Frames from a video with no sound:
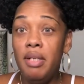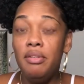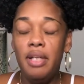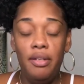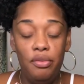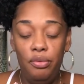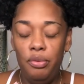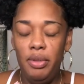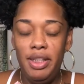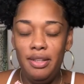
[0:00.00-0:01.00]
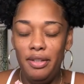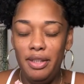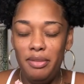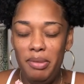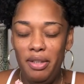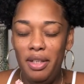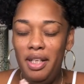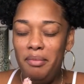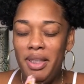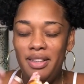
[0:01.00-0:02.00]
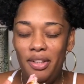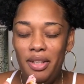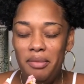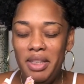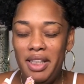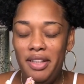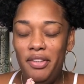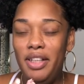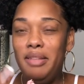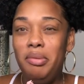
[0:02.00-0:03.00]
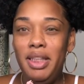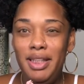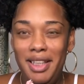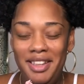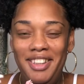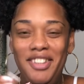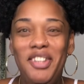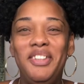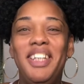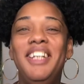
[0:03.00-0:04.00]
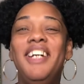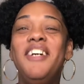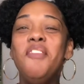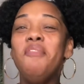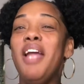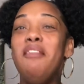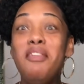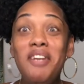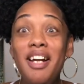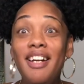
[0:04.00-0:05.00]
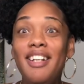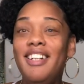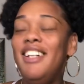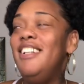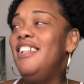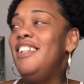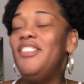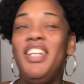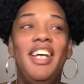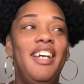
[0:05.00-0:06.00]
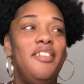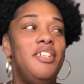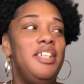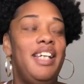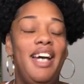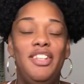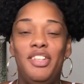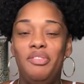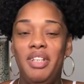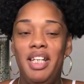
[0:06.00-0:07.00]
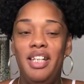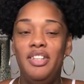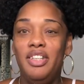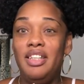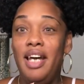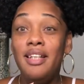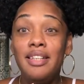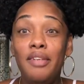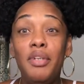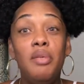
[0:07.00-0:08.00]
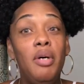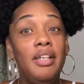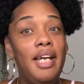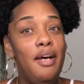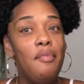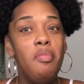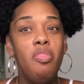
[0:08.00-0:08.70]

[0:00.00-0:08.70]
And I was like, ooh, please don't let this be no. Please don't let him say nothing crazy. Please. You know what I'm saying? I'm at work. And then after that, the guy just went ahead and just got his stuff and he walked out.